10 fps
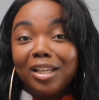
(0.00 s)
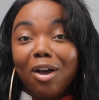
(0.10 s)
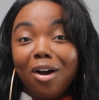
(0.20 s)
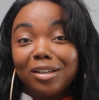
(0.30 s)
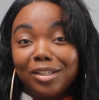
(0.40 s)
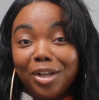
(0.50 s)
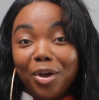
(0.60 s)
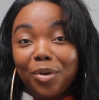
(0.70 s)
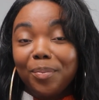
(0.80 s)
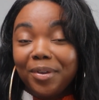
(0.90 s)

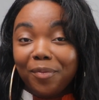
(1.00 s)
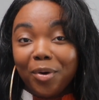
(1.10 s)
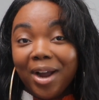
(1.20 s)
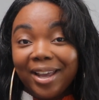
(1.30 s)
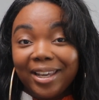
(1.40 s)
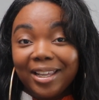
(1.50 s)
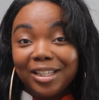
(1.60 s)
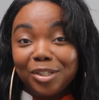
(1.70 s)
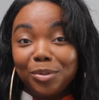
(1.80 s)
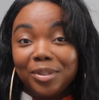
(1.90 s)
Also, before I get
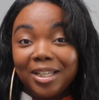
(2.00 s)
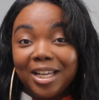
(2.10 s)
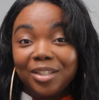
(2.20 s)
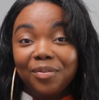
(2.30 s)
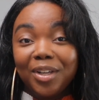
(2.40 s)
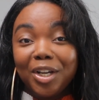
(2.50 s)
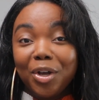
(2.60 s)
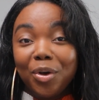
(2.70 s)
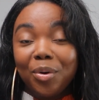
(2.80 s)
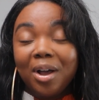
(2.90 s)
into today's
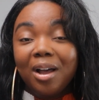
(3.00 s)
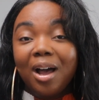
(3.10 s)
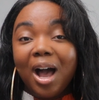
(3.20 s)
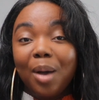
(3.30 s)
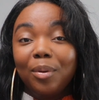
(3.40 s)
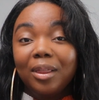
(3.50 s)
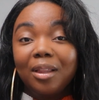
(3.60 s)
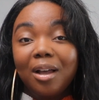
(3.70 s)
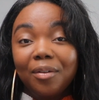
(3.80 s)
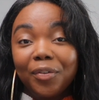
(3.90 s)
video, I would
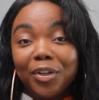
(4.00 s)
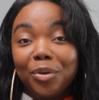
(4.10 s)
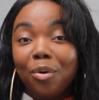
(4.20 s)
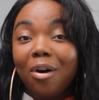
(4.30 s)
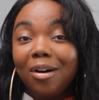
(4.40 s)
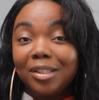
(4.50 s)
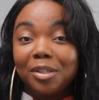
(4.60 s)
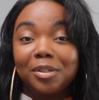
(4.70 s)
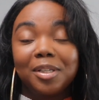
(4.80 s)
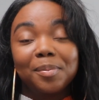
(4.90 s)
love for you all
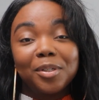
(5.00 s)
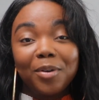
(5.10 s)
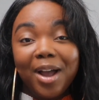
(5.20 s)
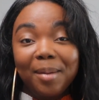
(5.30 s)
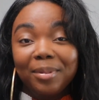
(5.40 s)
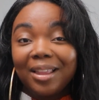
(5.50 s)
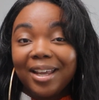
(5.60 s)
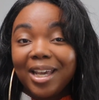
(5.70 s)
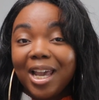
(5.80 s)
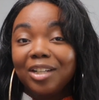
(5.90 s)
to subscribe,
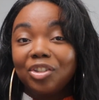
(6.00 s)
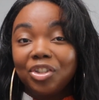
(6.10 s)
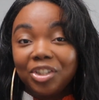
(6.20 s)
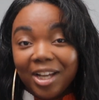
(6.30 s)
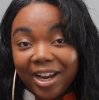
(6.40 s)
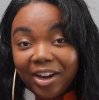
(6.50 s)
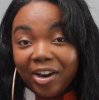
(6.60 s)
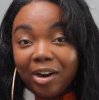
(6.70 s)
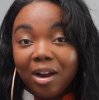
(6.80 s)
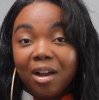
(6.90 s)
like, and
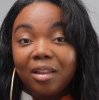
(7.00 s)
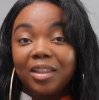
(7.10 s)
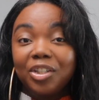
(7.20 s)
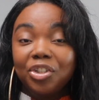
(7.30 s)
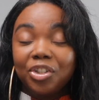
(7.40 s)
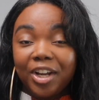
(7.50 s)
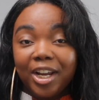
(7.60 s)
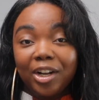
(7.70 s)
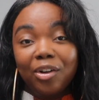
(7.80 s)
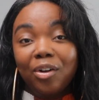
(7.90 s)
share this
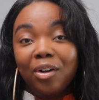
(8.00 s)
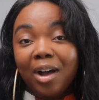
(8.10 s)
channel.